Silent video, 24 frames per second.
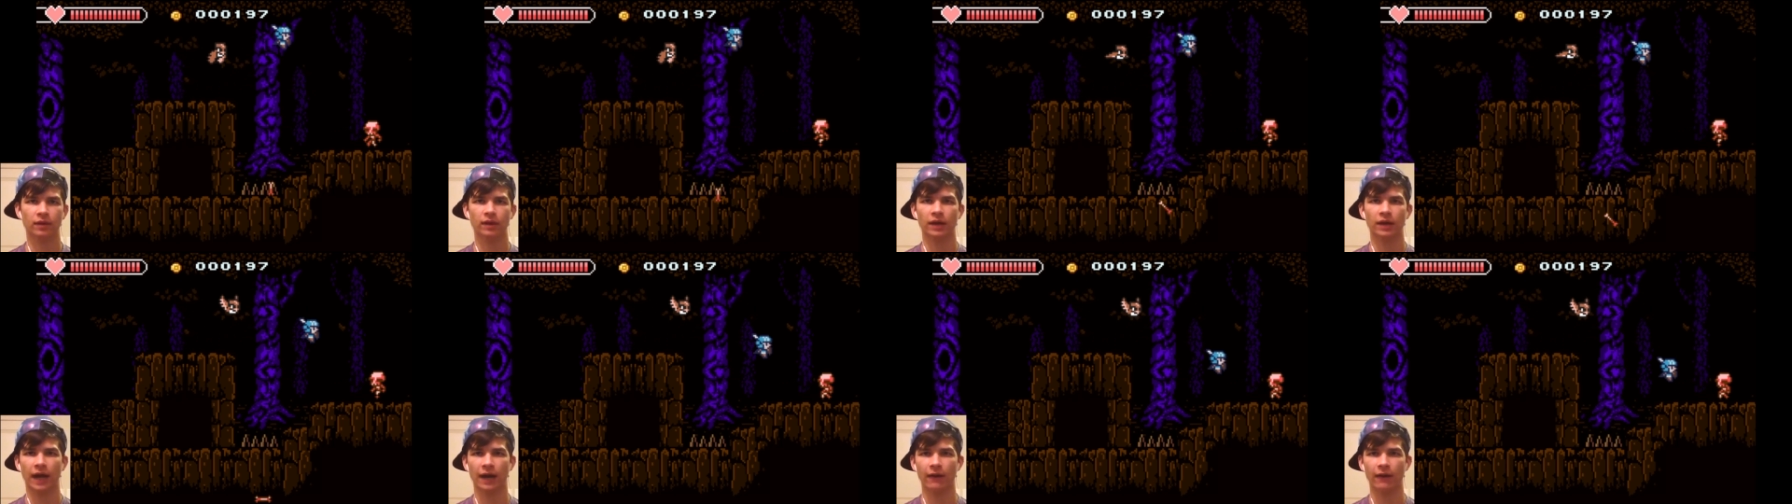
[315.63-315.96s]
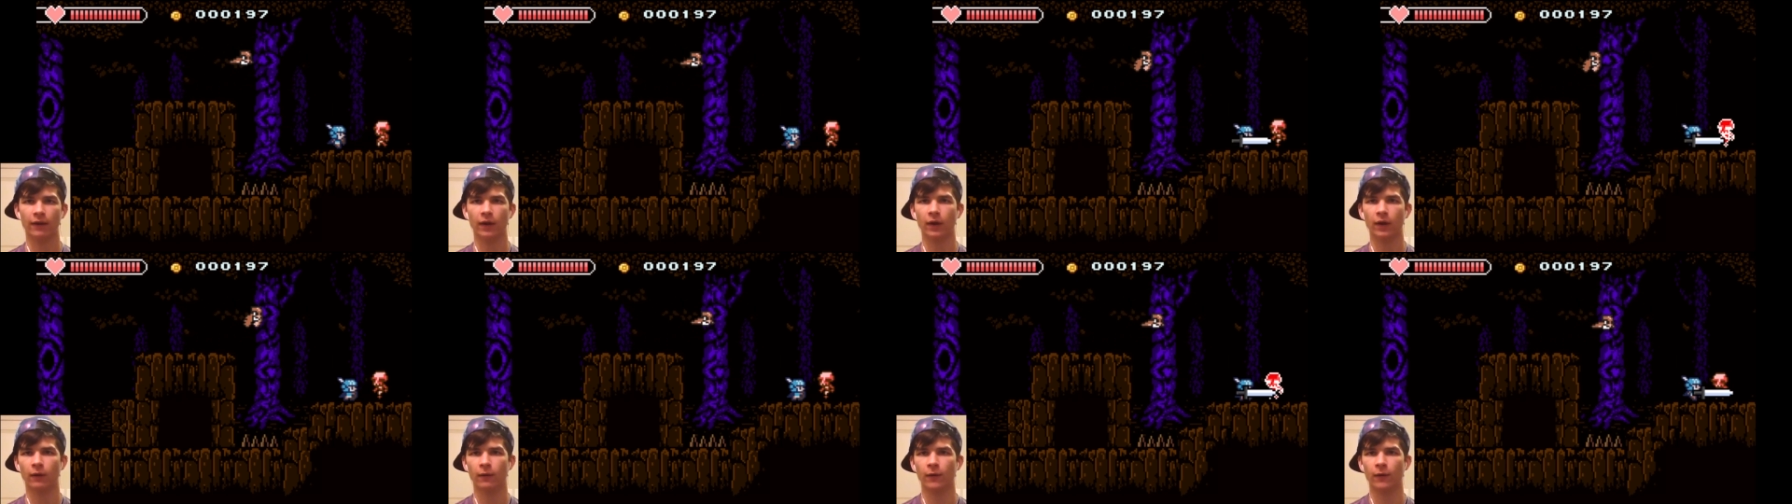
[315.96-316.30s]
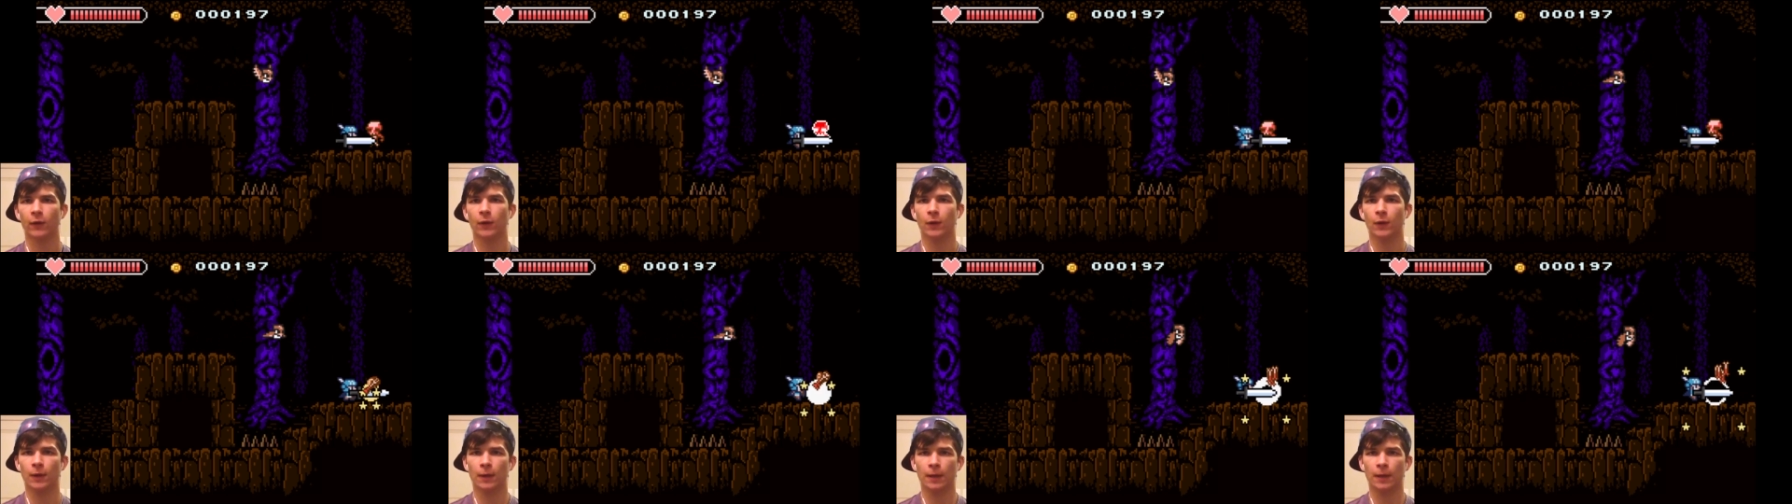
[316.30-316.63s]
I don't
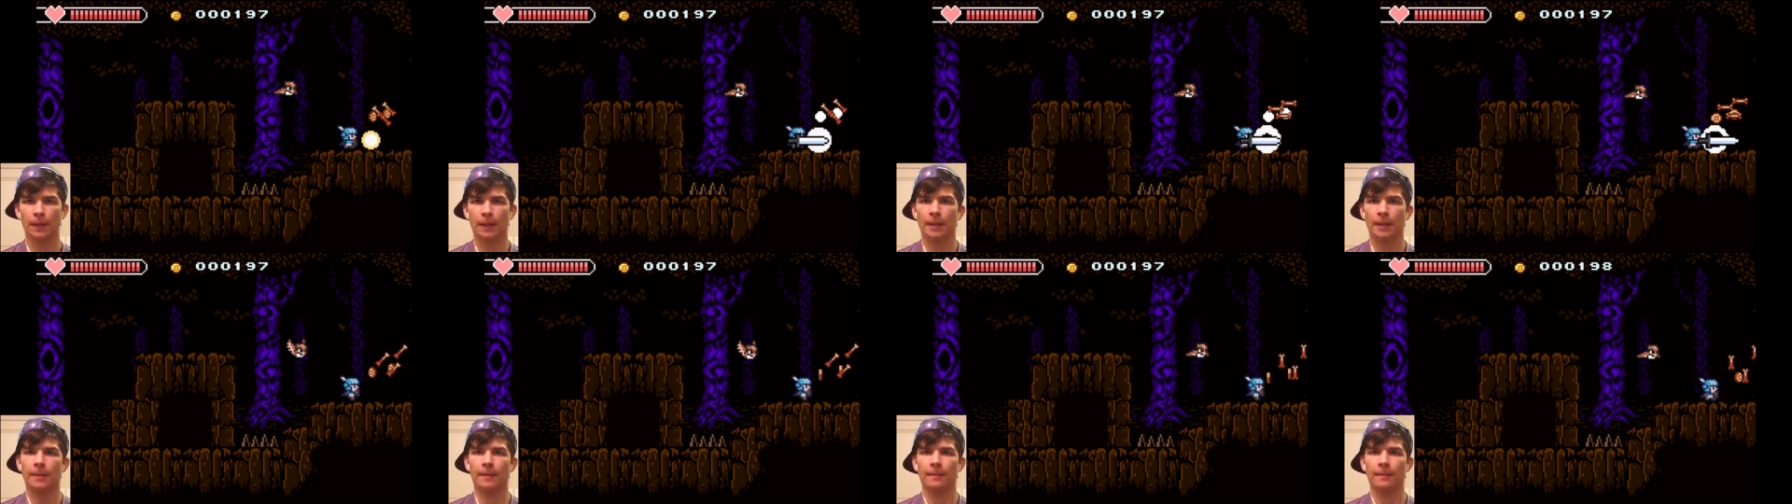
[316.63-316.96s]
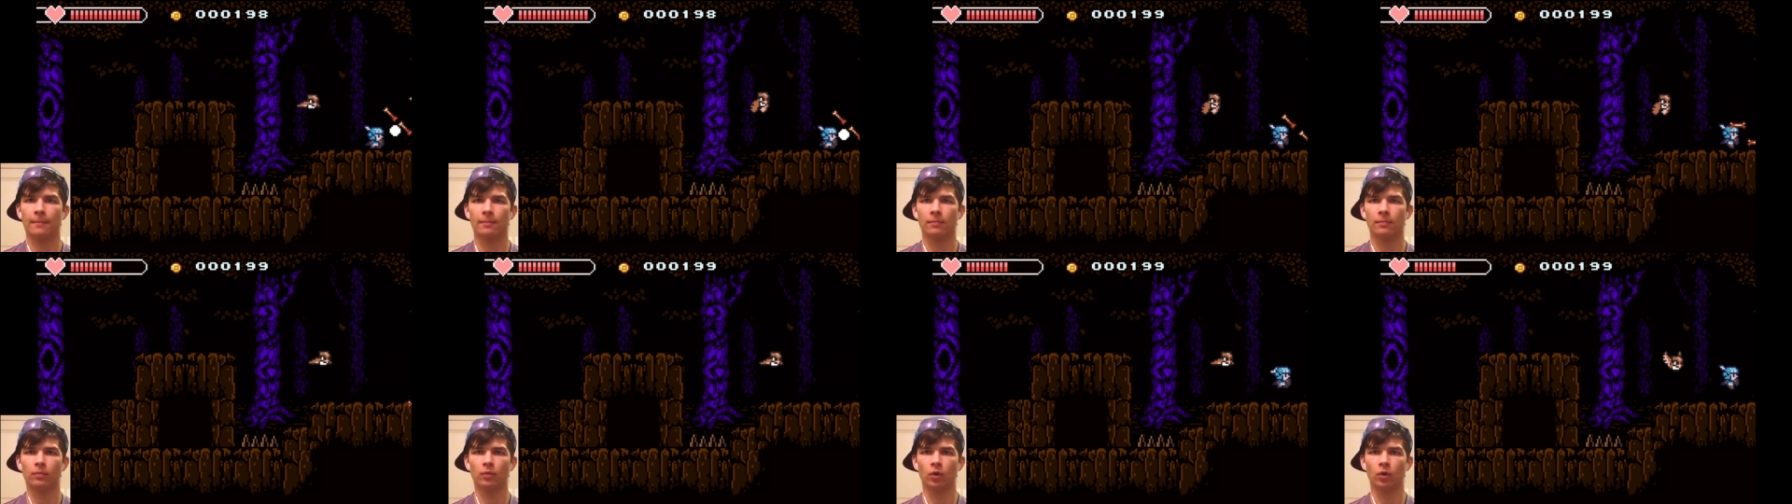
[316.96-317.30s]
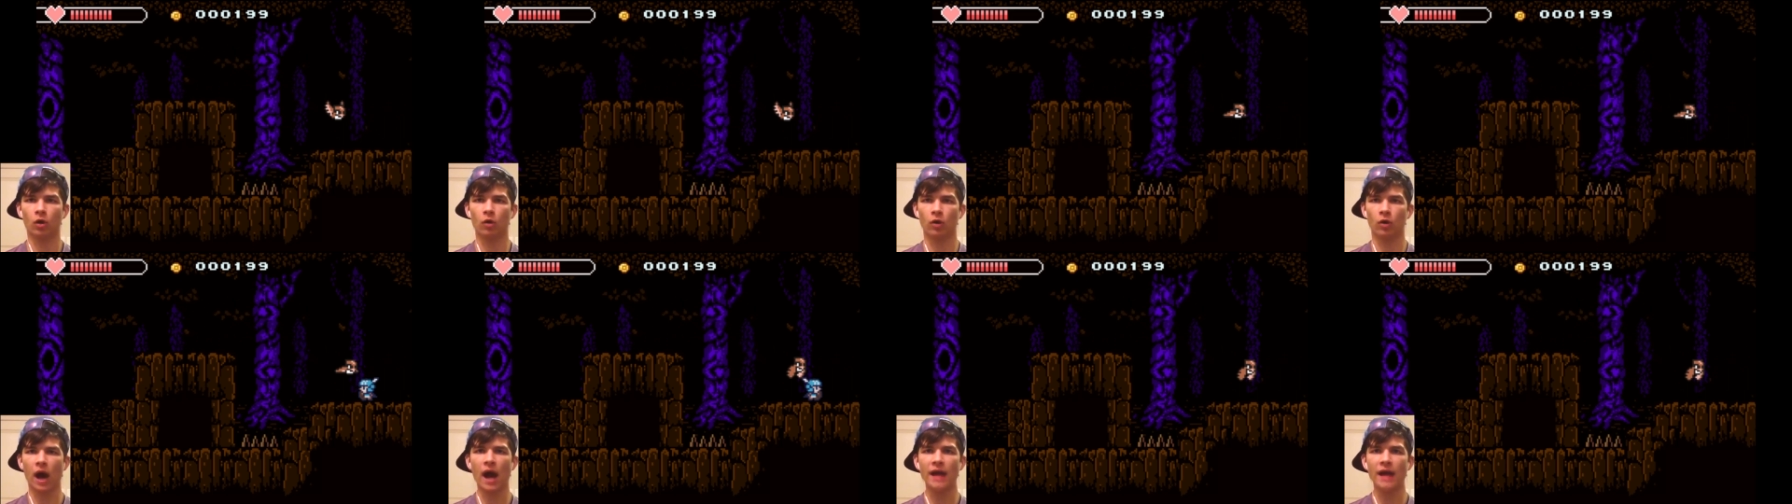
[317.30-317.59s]
know. Oh